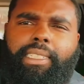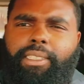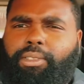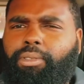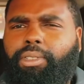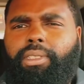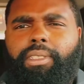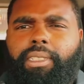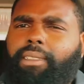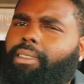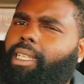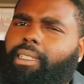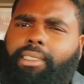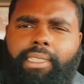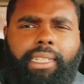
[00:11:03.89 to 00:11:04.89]
you
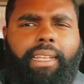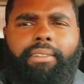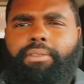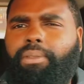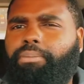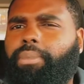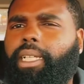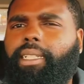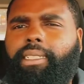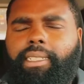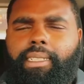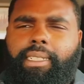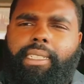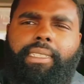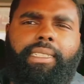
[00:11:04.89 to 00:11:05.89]
son of a bitch,
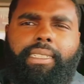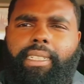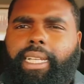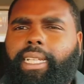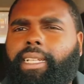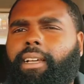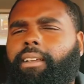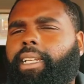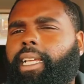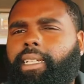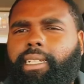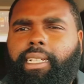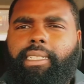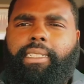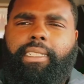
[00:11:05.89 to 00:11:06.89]
and this and that, and all they
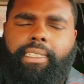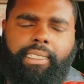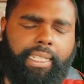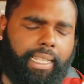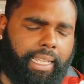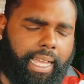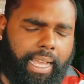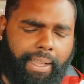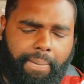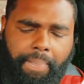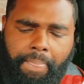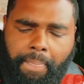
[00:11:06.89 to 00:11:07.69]
cussing each other out.